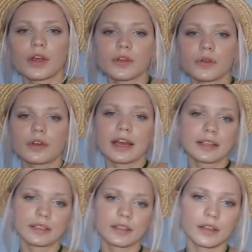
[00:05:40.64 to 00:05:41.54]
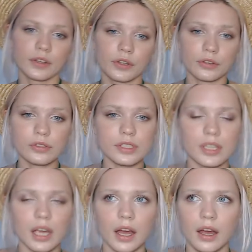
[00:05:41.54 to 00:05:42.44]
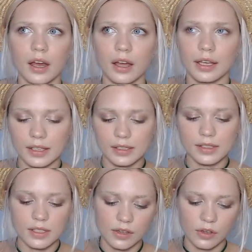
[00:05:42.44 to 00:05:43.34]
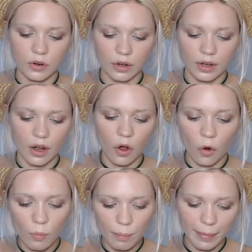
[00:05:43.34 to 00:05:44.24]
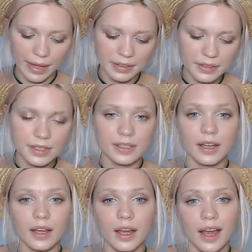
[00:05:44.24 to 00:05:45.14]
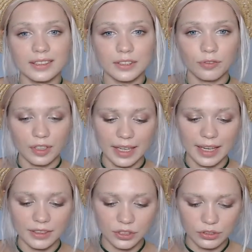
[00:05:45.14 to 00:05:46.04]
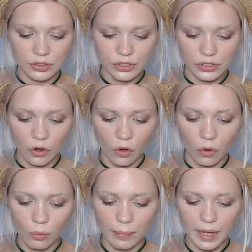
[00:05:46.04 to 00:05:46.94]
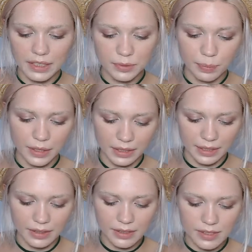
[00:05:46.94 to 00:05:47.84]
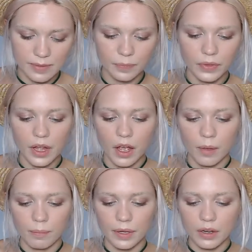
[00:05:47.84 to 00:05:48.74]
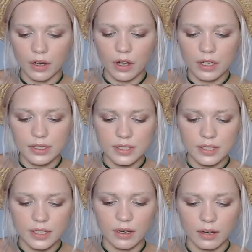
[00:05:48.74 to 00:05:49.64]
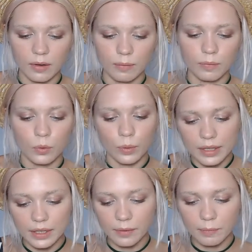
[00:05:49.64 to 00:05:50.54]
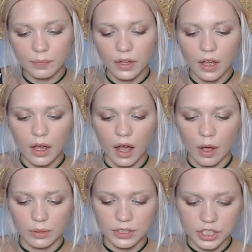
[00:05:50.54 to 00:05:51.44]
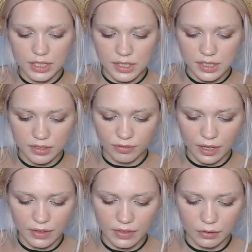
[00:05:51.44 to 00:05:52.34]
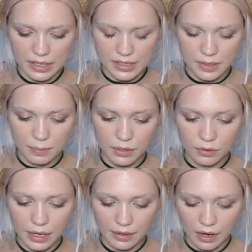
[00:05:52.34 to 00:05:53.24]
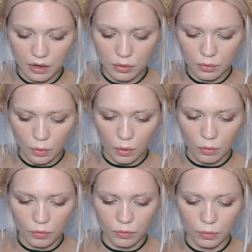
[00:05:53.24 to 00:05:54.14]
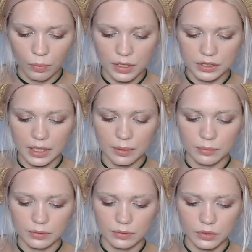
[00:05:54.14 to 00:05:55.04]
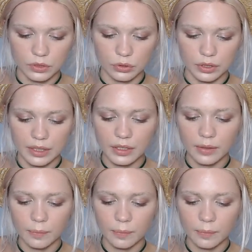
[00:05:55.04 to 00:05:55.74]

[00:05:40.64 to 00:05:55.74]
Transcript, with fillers: you can use uh, is your homemade exfoliators, homemade peelings, because um, really I will just find the recipe right now of what I'm doing